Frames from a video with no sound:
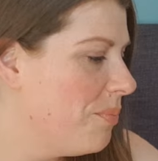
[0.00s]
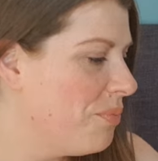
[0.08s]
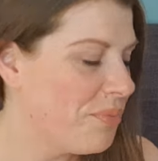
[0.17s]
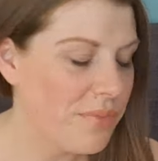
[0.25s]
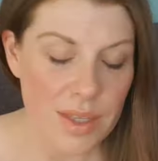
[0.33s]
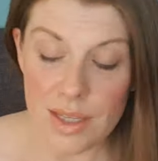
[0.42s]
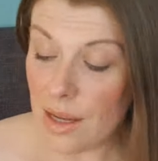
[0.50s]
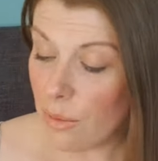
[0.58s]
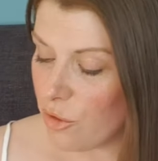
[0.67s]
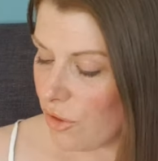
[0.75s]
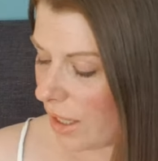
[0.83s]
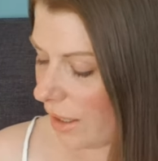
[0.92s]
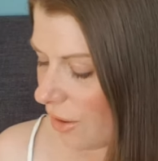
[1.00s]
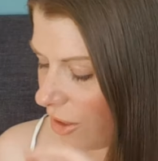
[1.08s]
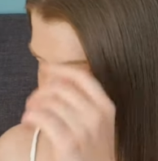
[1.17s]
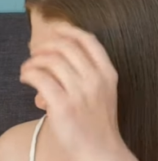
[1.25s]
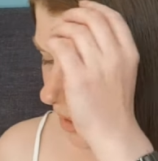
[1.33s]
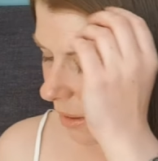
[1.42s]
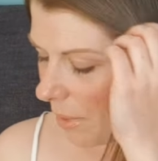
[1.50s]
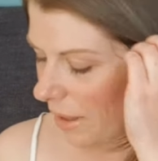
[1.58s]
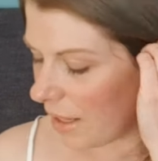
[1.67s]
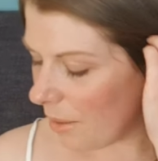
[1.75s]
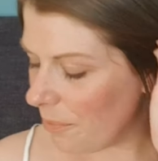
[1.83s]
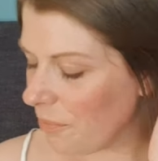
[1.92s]
That was really nice.
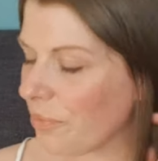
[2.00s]
Recommend that.